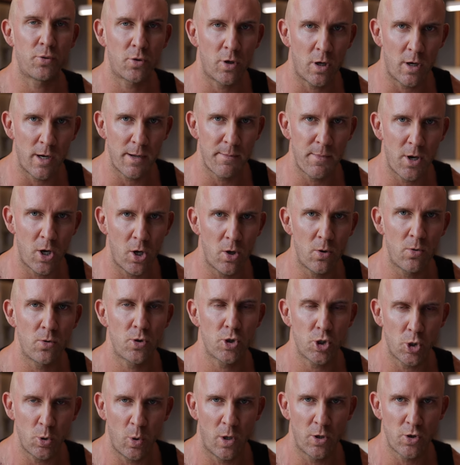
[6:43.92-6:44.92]
Primo
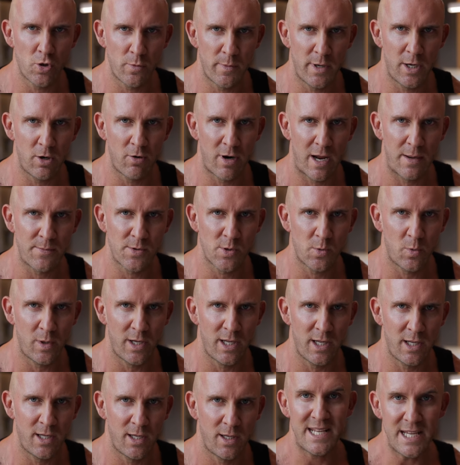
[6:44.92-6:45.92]
200 milligrams a
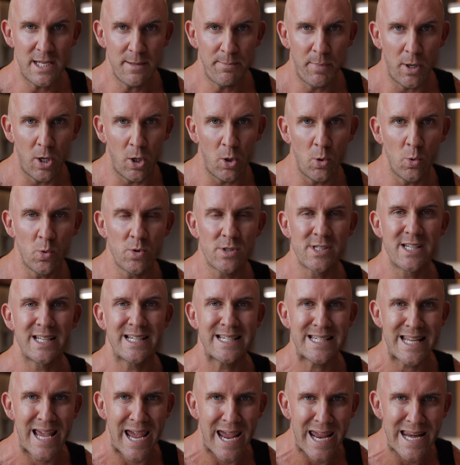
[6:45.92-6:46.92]
week, Dbols
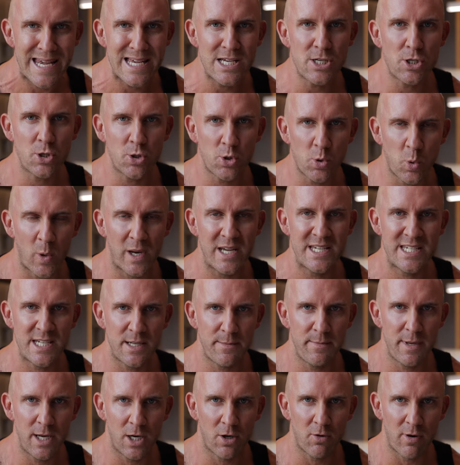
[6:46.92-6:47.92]
10 to
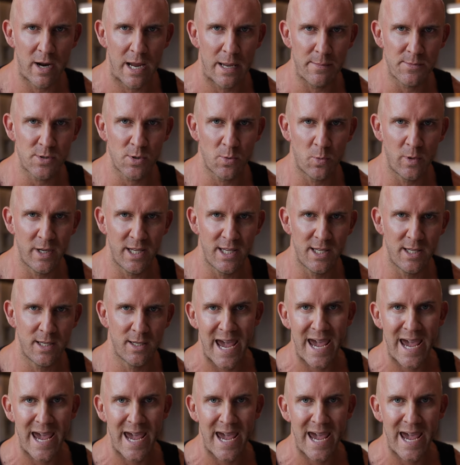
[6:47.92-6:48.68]
20 milligrams a week,